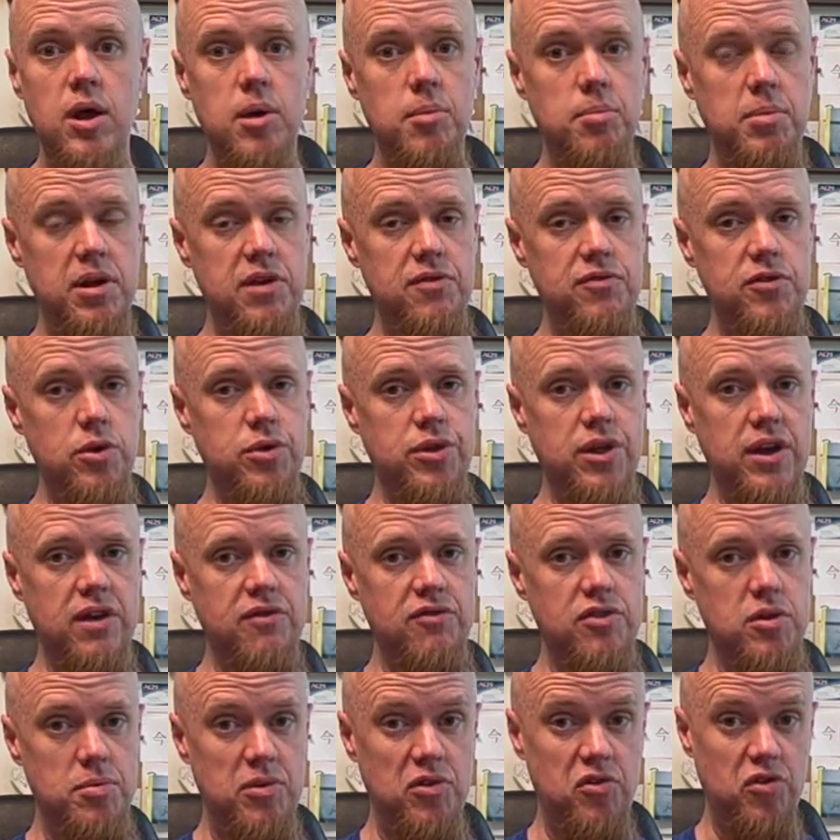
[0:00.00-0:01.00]
But if you think
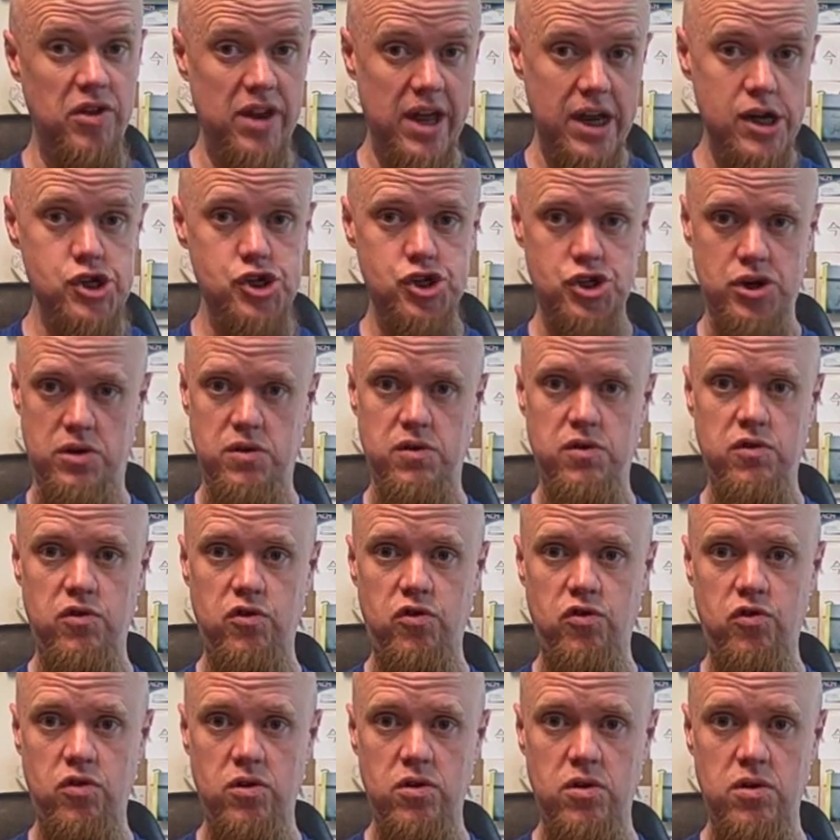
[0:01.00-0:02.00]
of them as
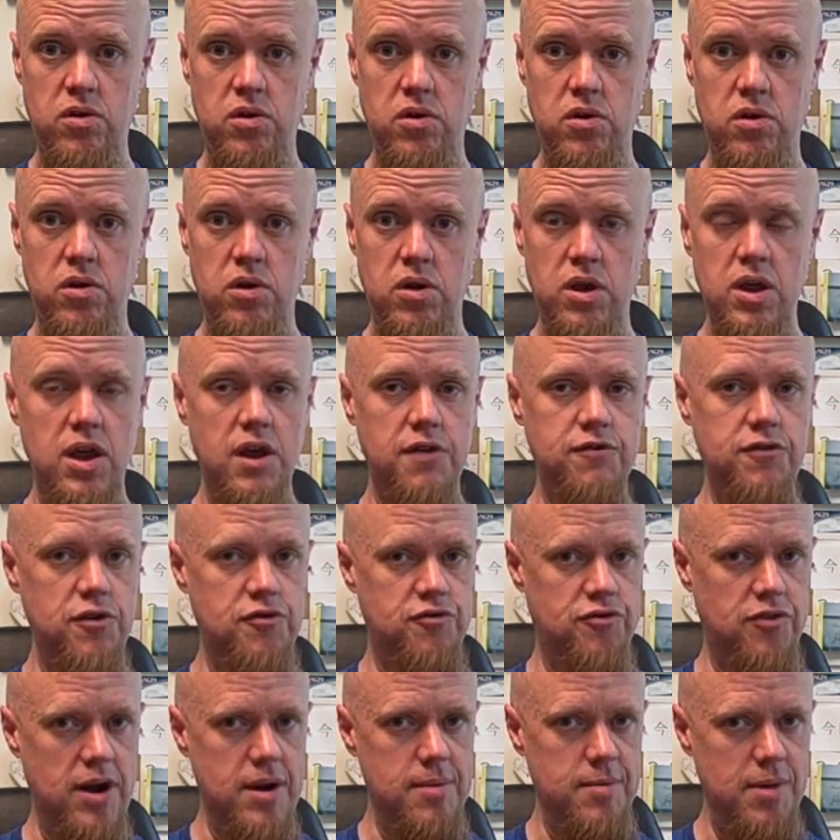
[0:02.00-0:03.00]
nations, if you
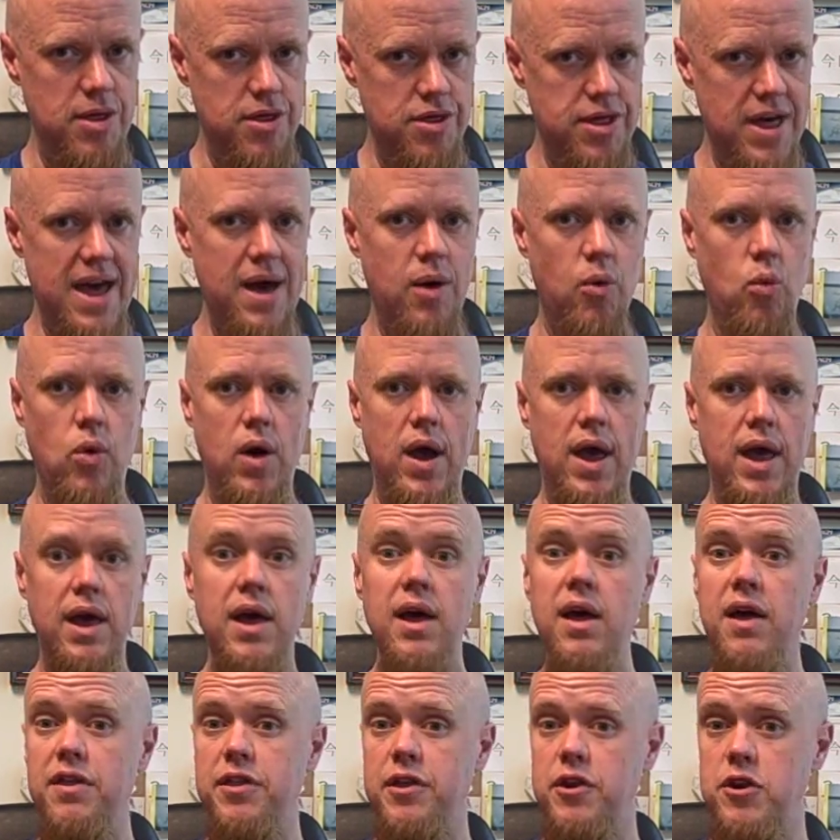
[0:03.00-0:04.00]
frame it that way,
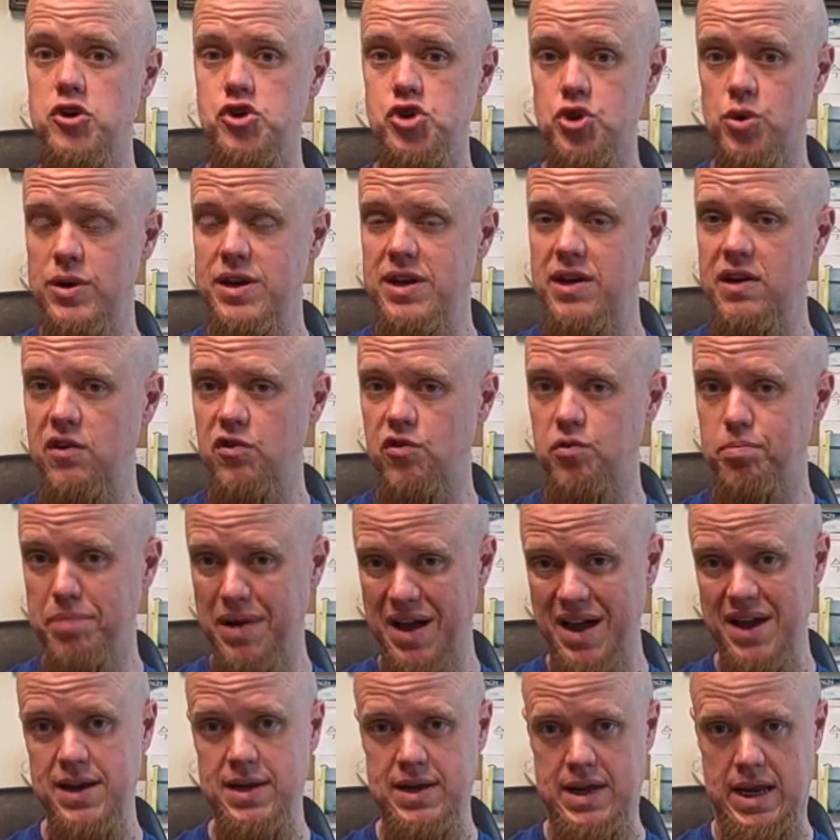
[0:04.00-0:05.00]
then a treaty is
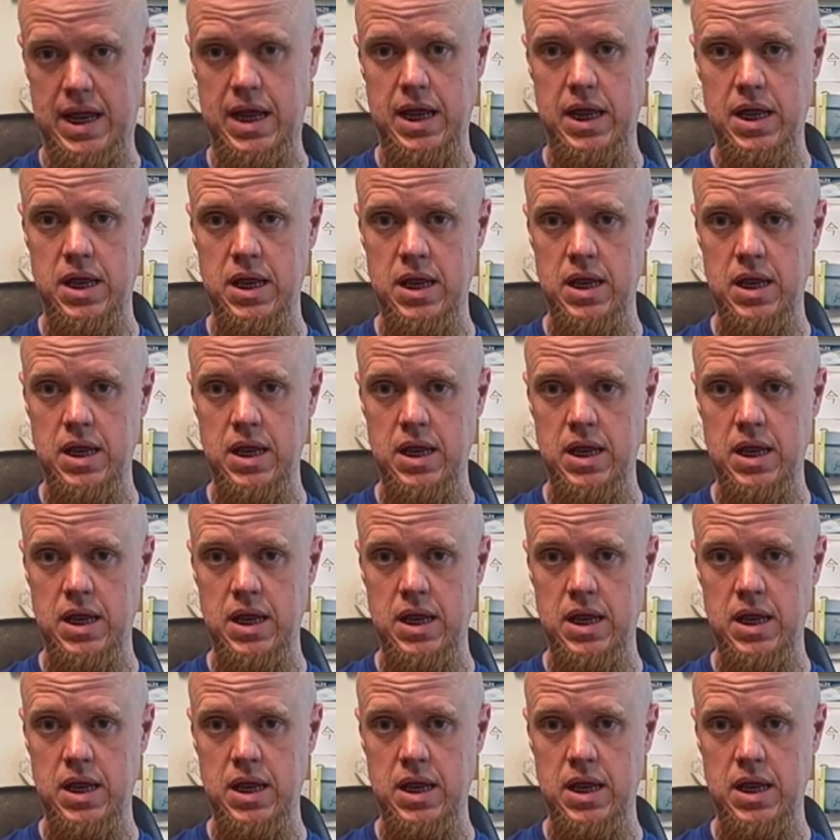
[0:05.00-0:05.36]
binding.